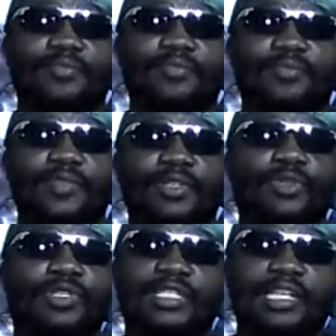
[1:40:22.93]
It was the
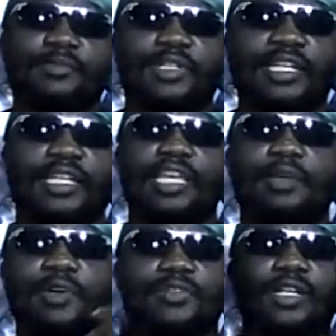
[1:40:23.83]
same thing. They came
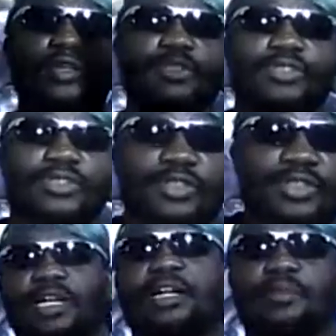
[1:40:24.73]
on us
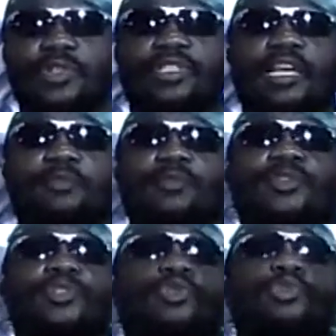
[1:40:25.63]

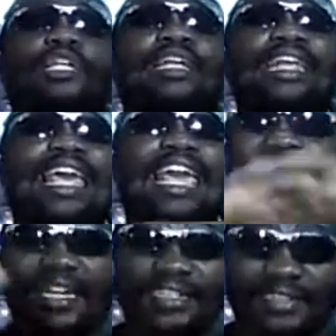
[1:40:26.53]
in Maccabe's
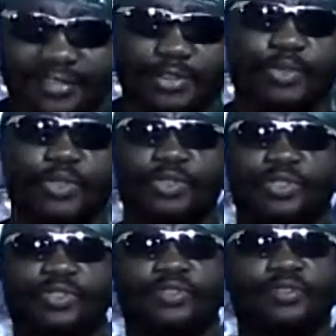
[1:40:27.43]
time to put
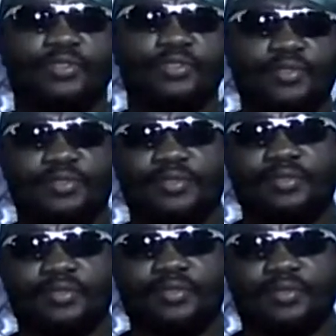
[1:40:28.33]
an end
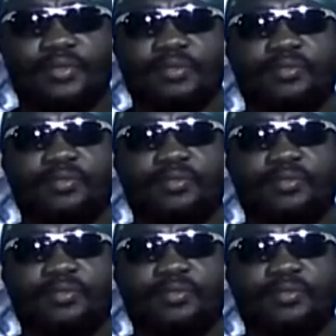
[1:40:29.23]
to us.